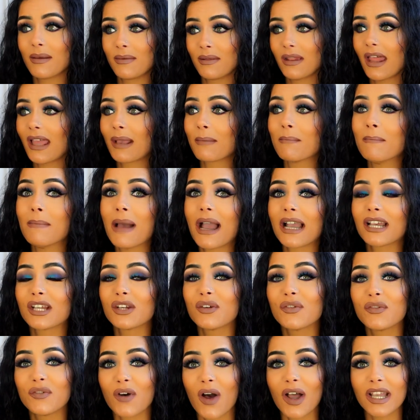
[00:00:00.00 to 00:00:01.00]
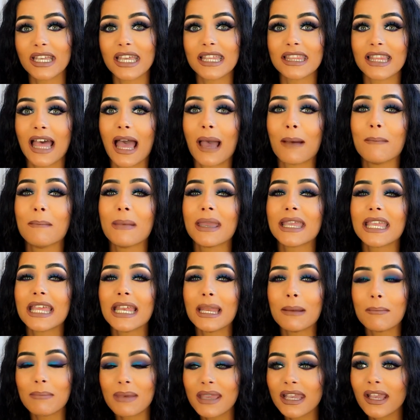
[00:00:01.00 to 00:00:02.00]
like magnifying that and
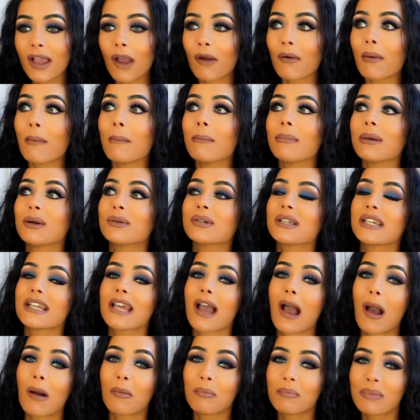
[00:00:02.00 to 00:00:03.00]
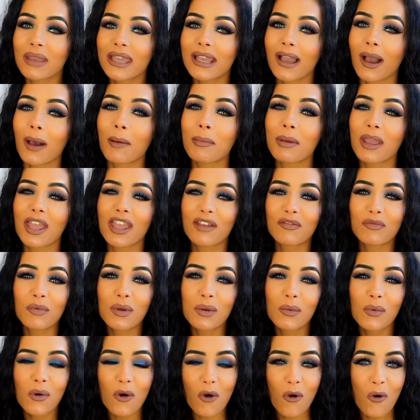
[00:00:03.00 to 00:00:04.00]
making it bigger and building it up bigger. But if
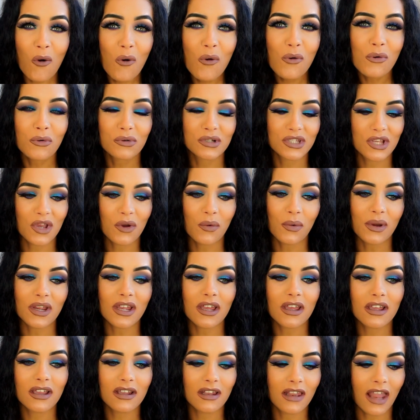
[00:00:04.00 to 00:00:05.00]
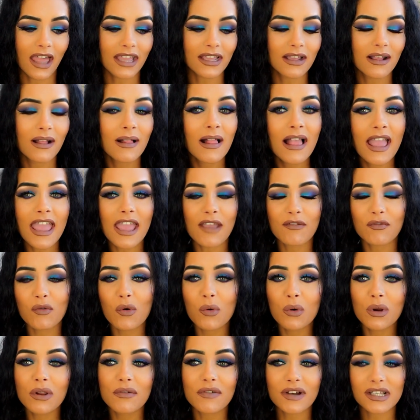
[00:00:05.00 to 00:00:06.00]
we all to it, like, if
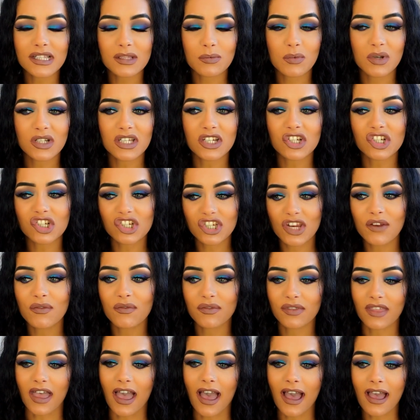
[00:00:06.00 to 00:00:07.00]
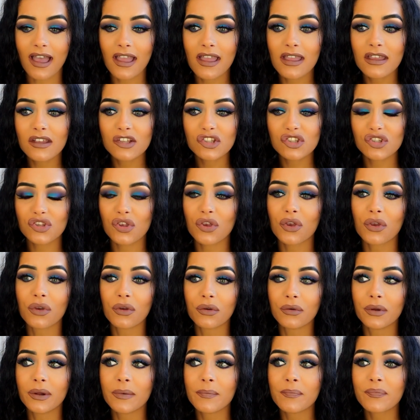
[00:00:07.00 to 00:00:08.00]
all of us were to shift that
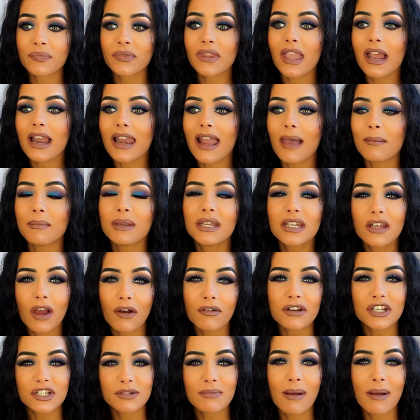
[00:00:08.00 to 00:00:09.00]
to let me nourish